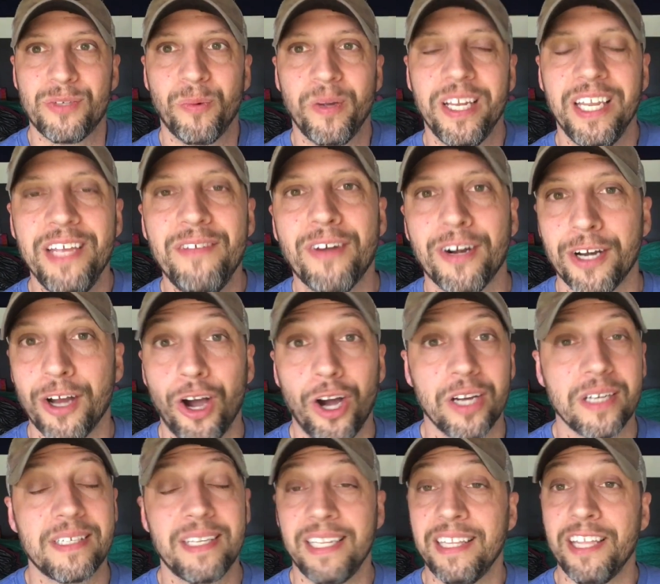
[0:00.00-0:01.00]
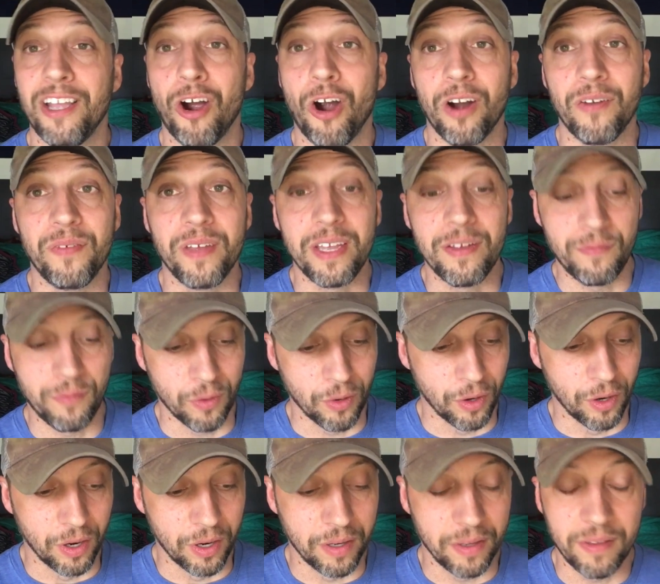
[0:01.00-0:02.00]
We leave our dogs in the RV
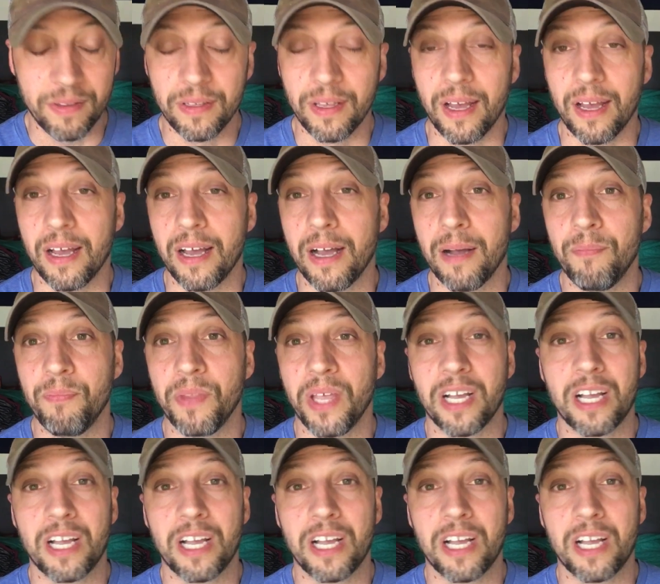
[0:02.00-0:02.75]
for um,